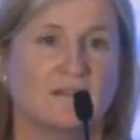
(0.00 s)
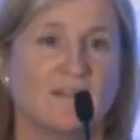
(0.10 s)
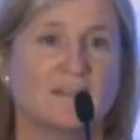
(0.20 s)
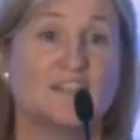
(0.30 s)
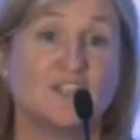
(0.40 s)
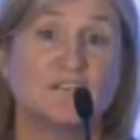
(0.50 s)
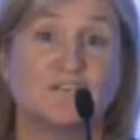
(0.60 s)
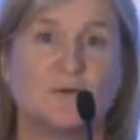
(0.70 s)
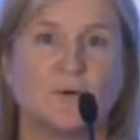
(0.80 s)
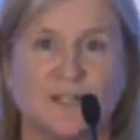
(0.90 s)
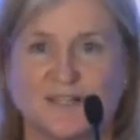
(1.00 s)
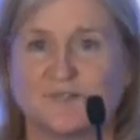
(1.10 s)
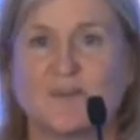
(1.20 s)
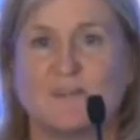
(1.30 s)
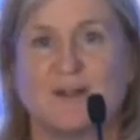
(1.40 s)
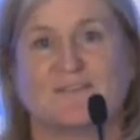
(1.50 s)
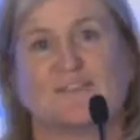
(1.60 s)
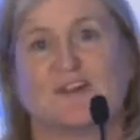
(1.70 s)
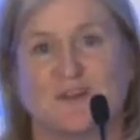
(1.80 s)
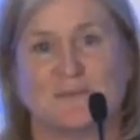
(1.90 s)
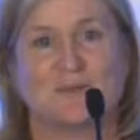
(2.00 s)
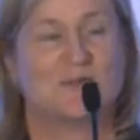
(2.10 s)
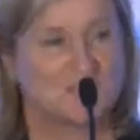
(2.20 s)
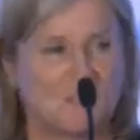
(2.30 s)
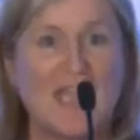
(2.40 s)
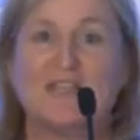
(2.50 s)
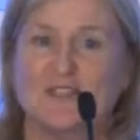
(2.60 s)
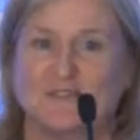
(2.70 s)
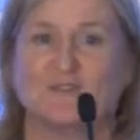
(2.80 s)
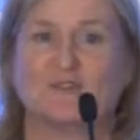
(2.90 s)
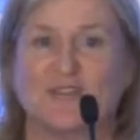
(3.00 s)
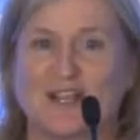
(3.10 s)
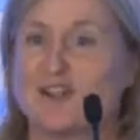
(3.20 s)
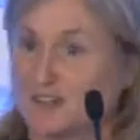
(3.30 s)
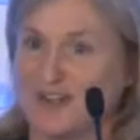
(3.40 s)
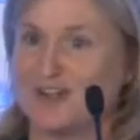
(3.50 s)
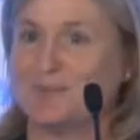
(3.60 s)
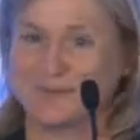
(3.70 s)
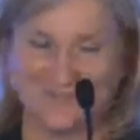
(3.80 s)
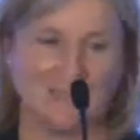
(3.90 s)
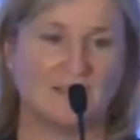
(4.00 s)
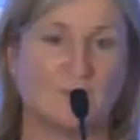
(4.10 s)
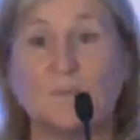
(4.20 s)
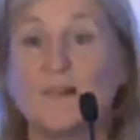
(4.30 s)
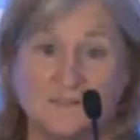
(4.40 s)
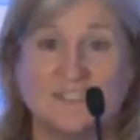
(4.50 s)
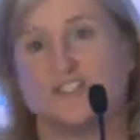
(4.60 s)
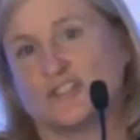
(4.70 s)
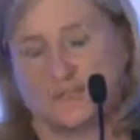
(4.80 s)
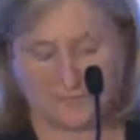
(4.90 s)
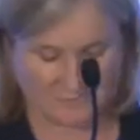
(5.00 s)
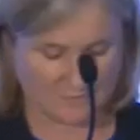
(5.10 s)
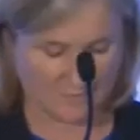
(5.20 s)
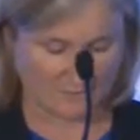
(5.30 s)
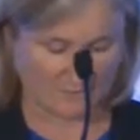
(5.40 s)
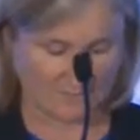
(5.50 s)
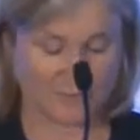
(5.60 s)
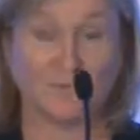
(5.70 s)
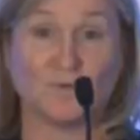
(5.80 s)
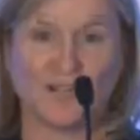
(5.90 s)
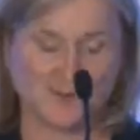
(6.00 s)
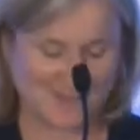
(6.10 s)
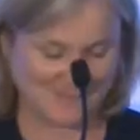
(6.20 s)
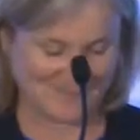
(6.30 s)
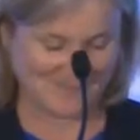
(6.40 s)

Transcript: initiative forward is really part of a startup. So thank you for joining our startup. And we will have T-shirts, so it should work out well.